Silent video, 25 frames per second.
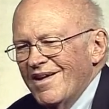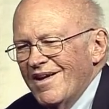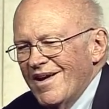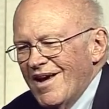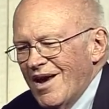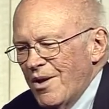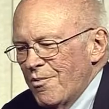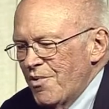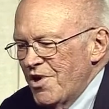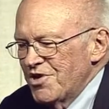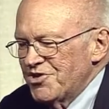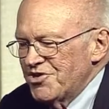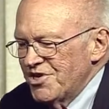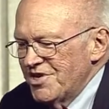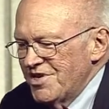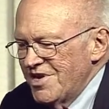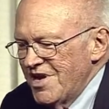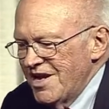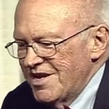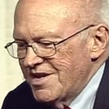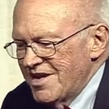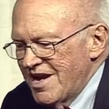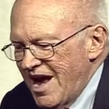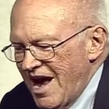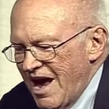And what you
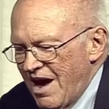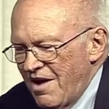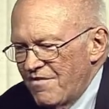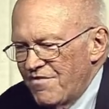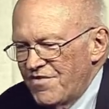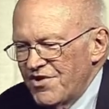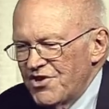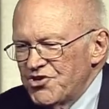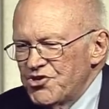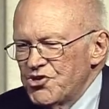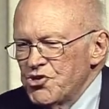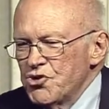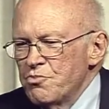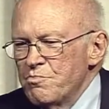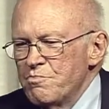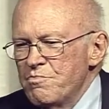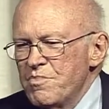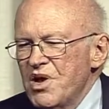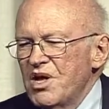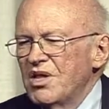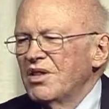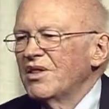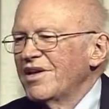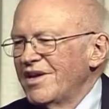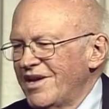need to have is
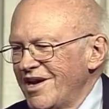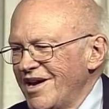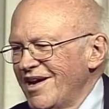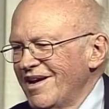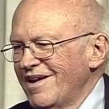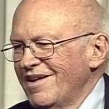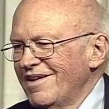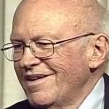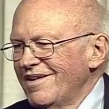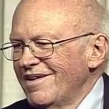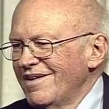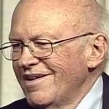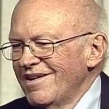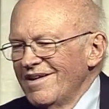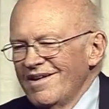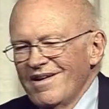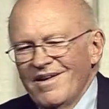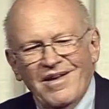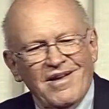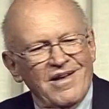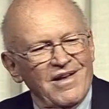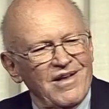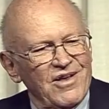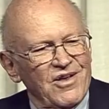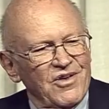humility,
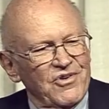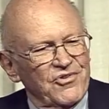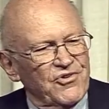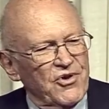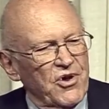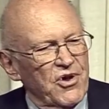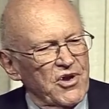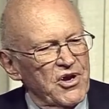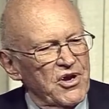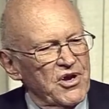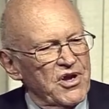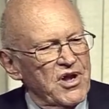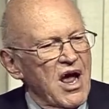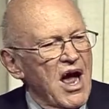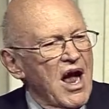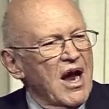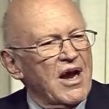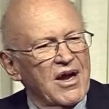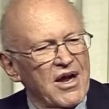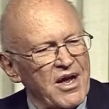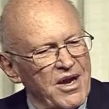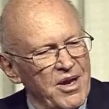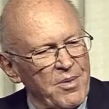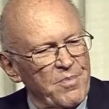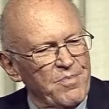so you're not
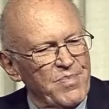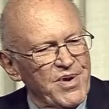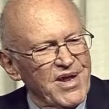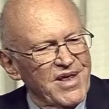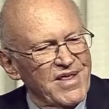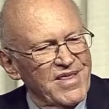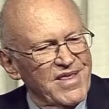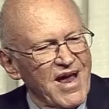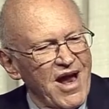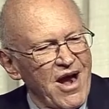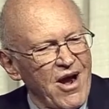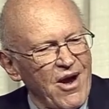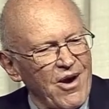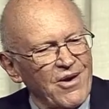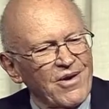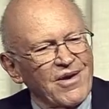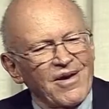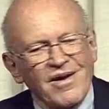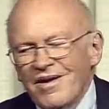going to be there,